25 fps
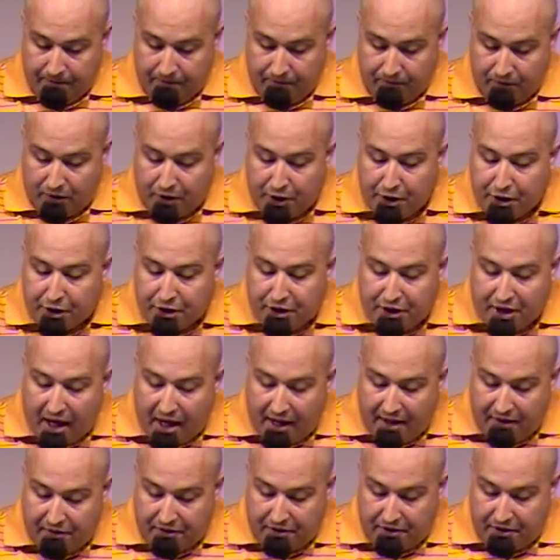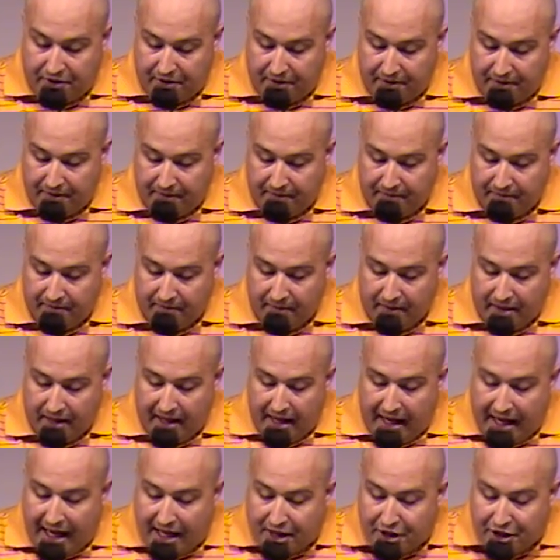to your sons,
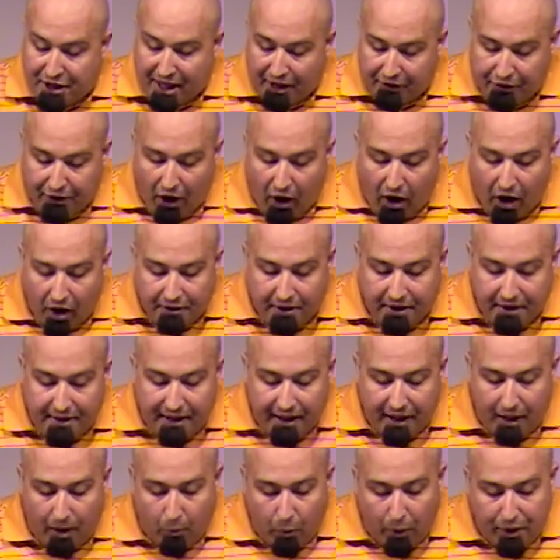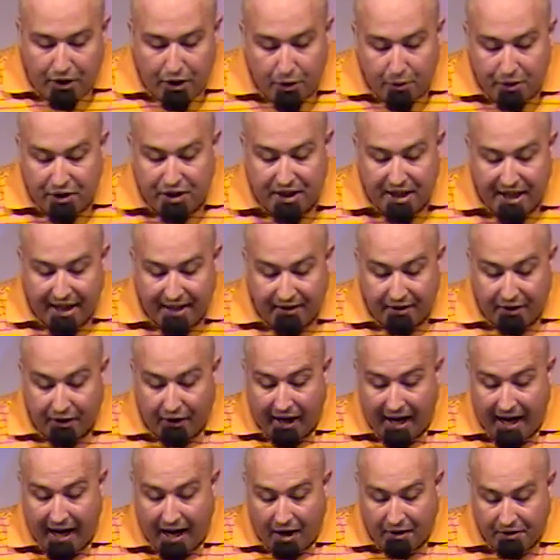and shall talk to them when you sit in your
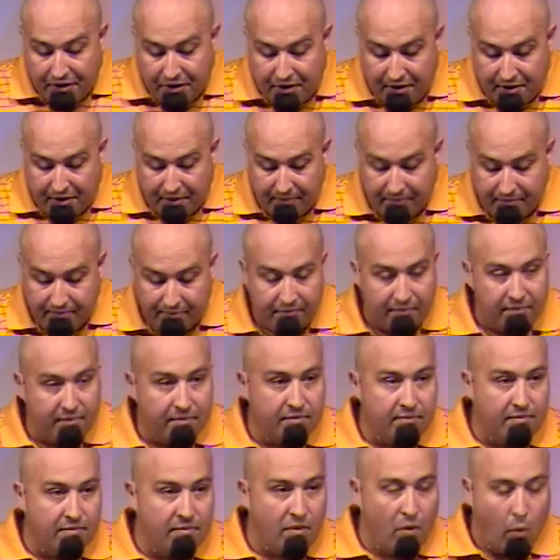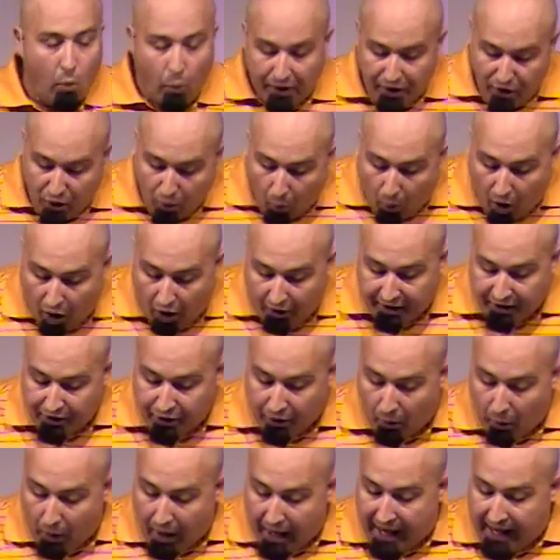house, when you walk in your
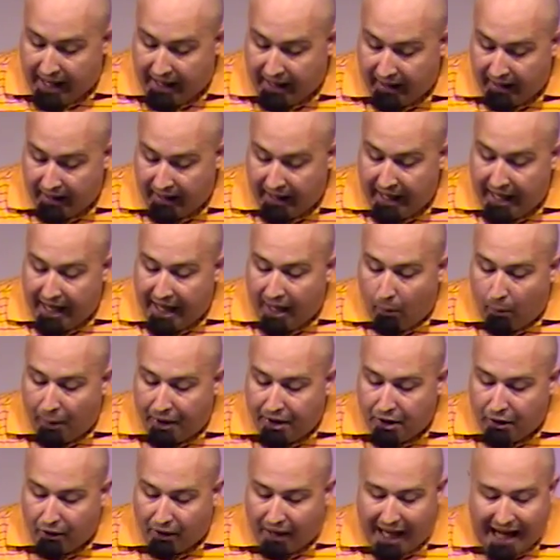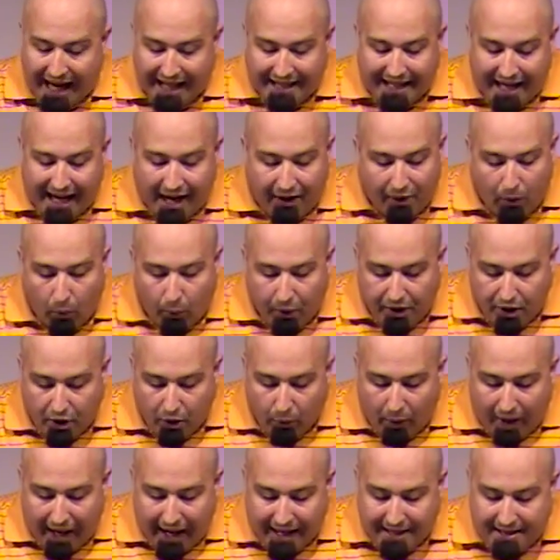way, and when you lie down, and when you
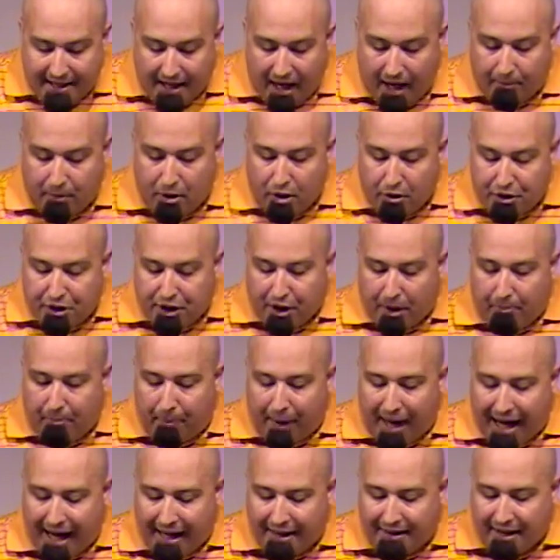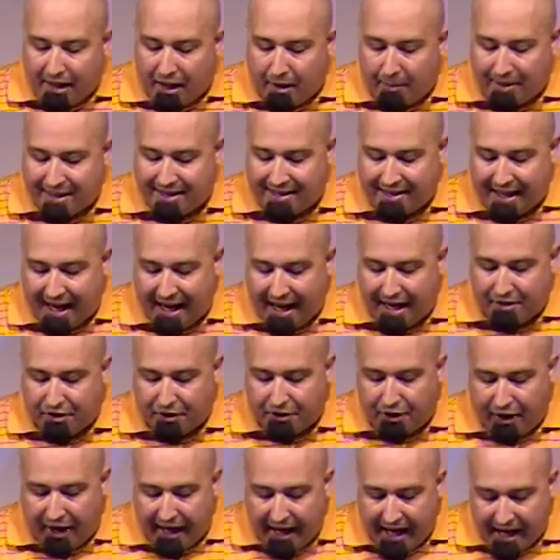rise up. You shall bind them as signs on
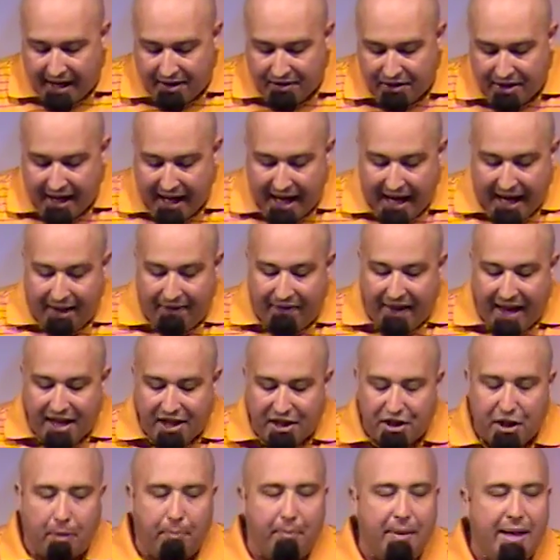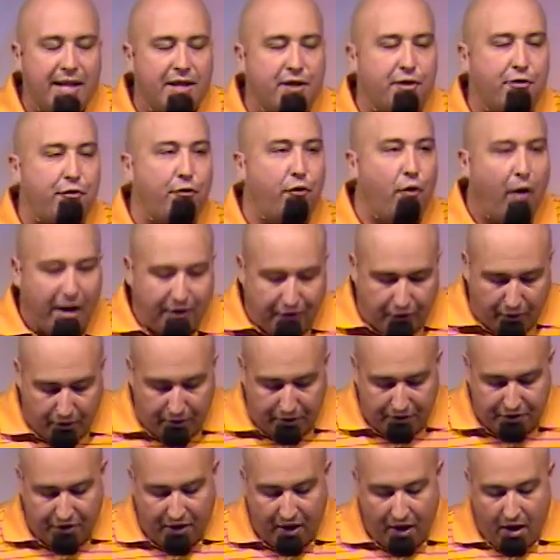your hands, and they shall be as
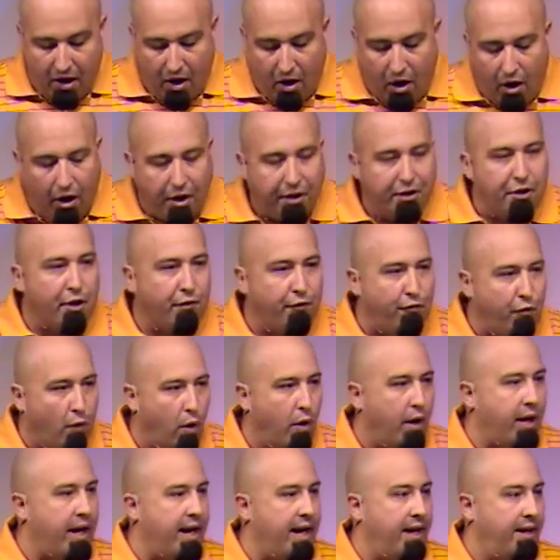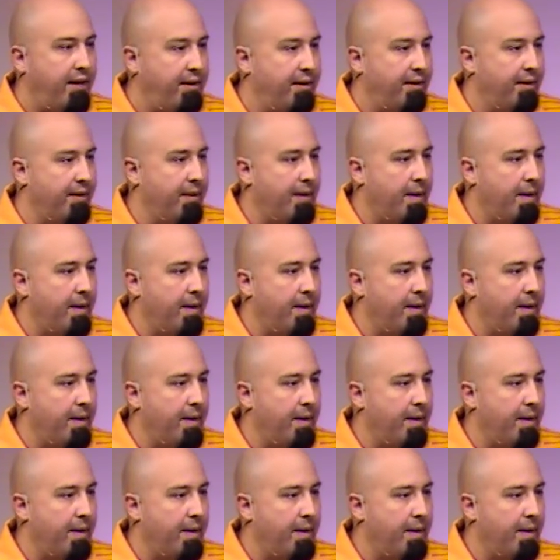frontals on your forehead.